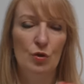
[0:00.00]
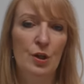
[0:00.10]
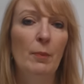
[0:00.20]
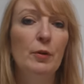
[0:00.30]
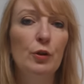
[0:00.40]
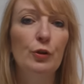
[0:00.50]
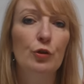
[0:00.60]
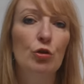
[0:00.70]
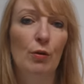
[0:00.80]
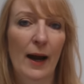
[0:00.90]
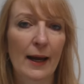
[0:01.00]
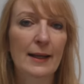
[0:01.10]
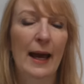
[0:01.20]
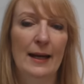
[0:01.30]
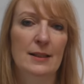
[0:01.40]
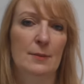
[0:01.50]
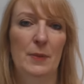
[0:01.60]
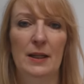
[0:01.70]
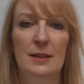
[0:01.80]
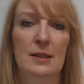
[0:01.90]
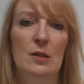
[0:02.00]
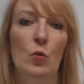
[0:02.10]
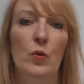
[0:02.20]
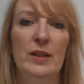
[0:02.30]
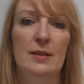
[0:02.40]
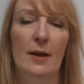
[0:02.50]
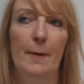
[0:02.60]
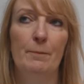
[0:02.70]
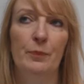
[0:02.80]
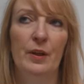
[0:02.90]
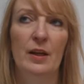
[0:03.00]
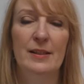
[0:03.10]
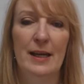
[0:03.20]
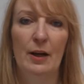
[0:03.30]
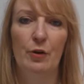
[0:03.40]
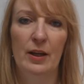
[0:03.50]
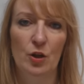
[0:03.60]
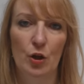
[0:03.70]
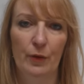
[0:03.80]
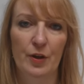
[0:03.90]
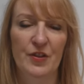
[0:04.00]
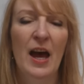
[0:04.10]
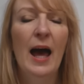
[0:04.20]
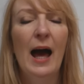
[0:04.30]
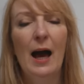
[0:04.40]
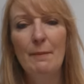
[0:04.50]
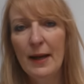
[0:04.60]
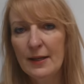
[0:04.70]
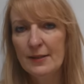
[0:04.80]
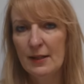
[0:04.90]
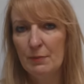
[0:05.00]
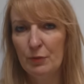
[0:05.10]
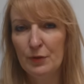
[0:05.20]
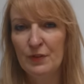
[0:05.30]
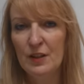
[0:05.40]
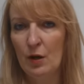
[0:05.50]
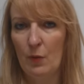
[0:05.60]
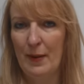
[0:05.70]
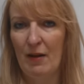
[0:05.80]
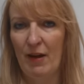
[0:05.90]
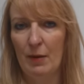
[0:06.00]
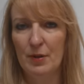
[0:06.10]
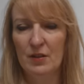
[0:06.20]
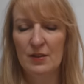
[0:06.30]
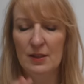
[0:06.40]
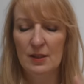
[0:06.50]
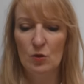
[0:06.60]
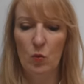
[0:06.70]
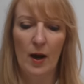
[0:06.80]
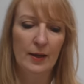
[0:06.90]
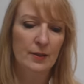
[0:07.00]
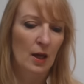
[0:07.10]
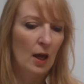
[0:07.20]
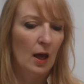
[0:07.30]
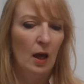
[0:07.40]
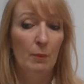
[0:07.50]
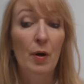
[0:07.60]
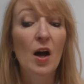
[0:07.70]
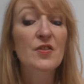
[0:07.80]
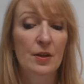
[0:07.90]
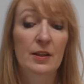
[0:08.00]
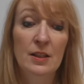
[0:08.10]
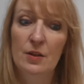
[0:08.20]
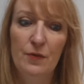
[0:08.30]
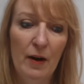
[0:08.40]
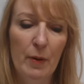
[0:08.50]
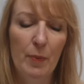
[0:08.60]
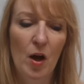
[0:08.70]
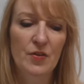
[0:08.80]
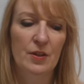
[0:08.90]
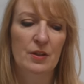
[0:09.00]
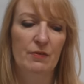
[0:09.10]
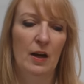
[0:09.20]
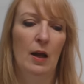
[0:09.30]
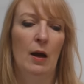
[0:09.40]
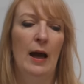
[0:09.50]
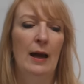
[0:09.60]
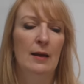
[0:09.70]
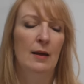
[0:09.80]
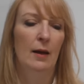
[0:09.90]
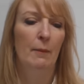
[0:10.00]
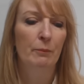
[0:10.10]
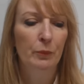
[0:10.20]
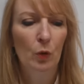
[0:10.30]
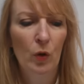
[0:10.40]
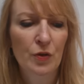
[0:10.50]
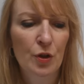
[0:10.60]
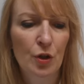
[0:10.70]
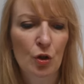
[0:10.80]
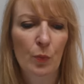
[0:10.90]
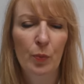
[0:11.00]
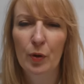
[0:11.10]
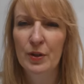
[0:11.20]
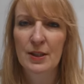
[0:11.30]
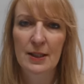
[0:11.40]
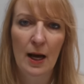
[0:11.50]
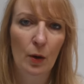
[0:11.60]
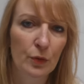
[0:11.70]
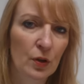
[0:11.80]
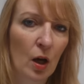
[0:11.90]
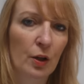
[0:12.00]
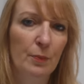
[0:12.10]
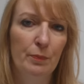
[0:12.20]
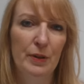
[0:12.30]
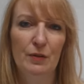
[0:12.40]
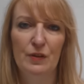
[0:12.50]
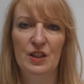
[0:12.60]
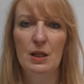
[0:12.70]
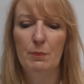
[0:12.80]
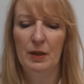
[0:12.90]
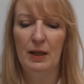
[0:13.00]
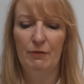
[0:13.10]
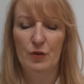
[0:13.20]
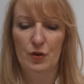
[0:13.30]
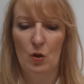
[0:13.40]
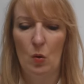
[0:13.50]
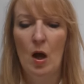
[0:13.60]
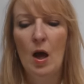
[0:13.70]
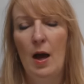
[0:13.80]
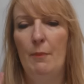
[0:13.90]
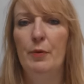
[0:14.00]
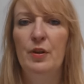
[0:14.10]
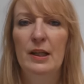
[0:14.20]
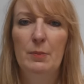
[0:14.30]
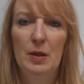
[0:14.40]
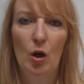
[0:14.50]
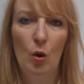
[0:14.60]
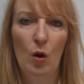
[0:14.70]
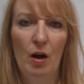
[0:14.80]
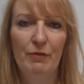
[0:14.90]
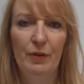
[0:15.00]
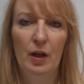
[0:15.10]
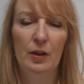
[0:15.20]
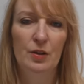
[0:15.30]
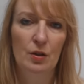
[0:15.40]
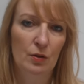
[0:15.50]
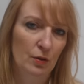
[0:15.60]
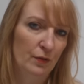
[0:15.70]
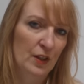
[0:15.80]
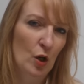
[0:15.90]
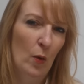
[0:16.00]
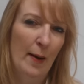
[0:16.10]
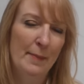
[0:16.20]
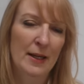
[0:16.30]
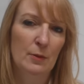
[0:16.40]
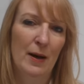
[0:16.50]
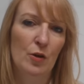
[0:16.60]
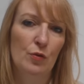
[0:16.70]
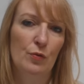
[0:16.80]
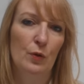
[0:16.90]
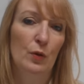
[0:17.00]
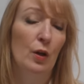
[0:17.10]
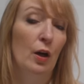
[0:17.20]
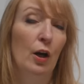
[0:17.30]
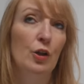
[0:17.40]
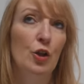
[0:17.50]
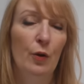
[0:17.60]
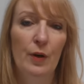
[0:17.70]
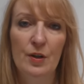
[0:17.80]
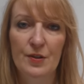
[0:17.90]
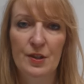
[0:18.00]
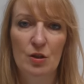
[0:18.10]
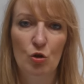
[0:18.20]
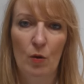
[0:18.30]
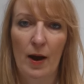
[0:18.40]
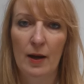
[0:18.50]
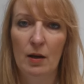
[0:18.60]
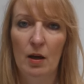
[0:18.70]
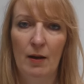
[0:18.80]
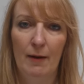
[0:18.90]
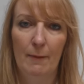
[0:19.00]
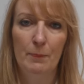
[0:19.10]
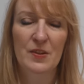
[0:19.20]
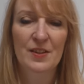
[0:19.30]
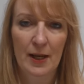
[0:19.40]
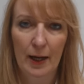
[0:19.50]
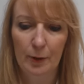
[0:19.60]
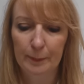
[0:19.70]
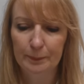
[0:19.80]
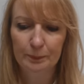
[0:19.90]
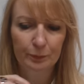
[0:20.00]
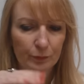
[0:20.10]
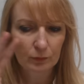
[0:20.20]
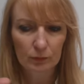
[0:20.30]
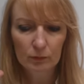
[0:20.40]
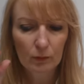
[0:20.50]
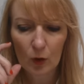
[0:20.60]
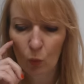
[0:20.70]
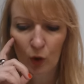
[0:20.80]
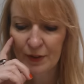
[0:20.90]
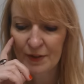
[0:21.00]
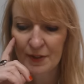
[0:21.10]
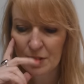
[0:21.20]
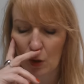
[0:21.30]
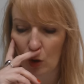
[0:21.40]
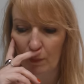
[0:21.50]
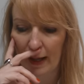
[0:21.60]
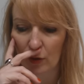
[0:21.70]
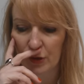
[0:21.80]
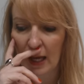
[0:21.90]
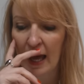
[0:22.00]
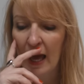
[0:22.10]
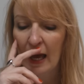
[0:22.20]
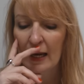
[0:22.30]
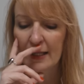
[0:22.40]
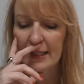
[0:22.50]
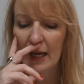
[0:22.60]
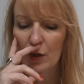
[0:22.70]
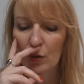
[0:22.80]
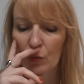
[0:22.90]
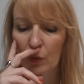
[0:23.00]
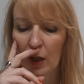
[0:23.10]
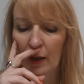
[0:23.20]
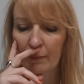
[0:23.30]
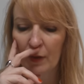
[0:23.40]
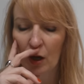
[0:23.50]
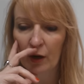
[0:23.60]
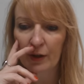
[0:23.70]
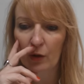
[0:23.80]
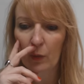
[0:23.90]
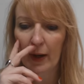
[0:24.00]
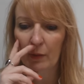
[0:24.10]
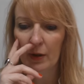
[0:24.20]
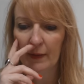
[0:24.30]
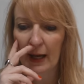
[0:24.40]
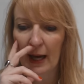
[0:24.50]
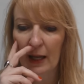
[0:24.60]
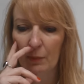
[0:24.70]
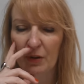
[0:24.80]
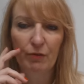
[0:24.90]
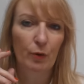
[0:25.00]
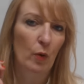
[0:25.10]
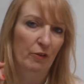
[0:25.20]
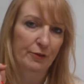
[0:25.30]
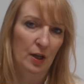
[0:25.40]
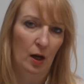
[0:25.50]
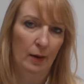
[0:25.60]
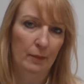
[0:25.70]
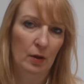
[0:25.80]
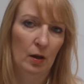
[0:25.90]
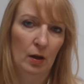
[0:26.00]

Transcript: double trine aspects with Saturn and Uranus. I made a separate video about that because this is quite this is very positive, and I wanted to point it out on a bit of a deeper level. So I put the link below of the video I made about Uranus trine Saturn. What is this all about? Let's say you are an Aquarian that had a bit of a rough time